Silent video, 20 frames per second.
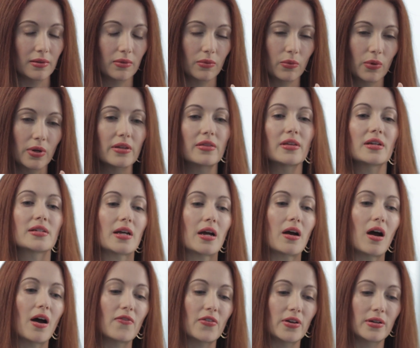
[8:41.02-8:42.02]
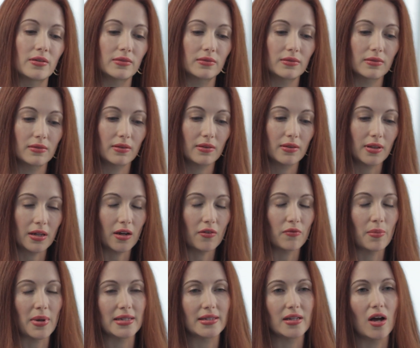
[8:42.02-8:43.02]
One of the things I often think
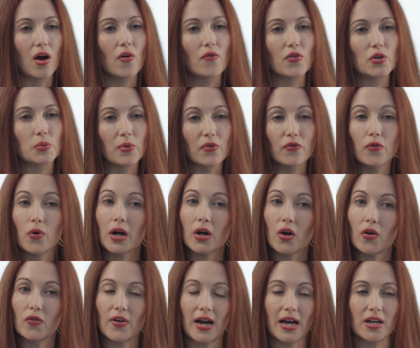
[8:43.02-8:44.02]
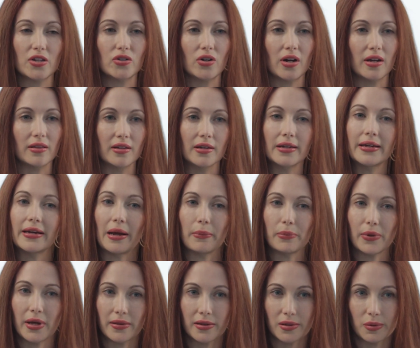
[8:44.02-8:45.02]
of myself is before I go faster, I think, can I
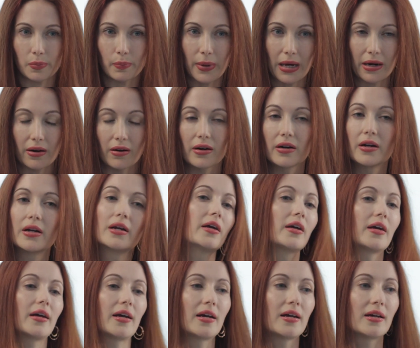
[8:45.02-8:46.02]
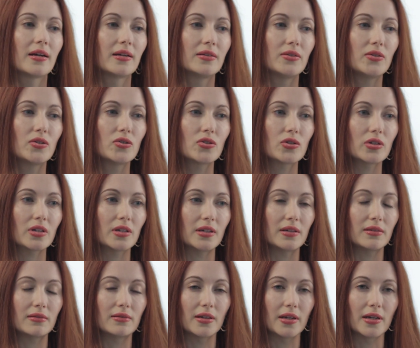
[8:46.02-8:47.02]
play this better? And
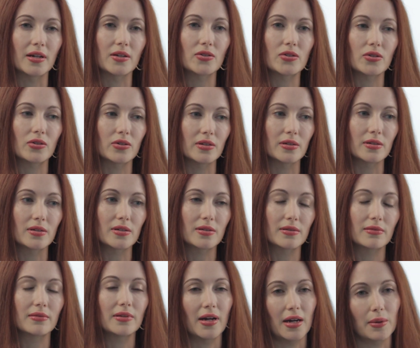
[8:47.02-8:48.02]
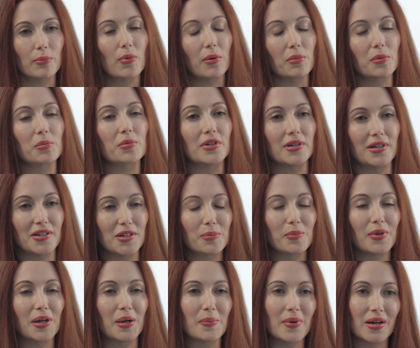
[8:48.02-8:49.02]
usually the answer is, yeah, I probably need to
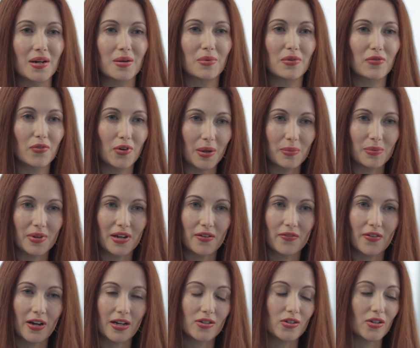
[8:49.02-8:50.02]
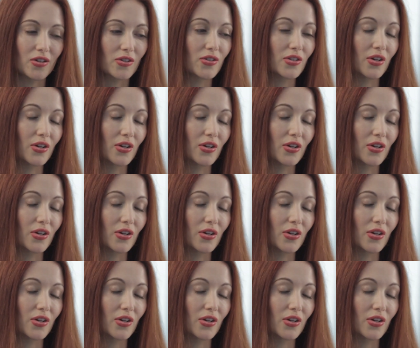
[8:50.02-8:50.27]
play it better before I play it faster.